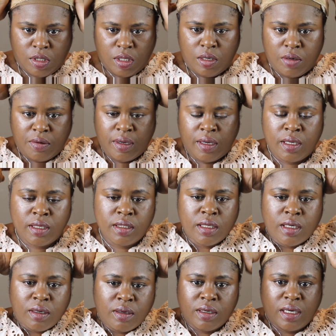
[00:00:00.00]
Alright,
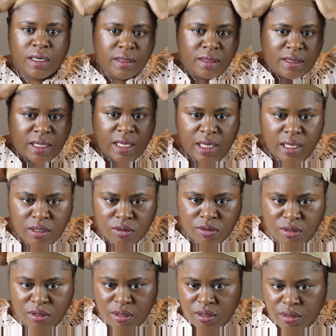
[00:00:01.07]
now I got that
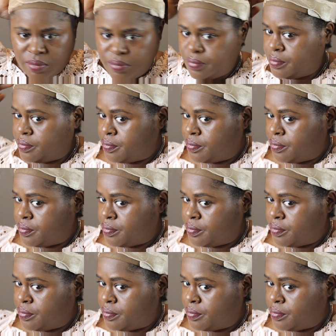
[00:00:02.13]
on.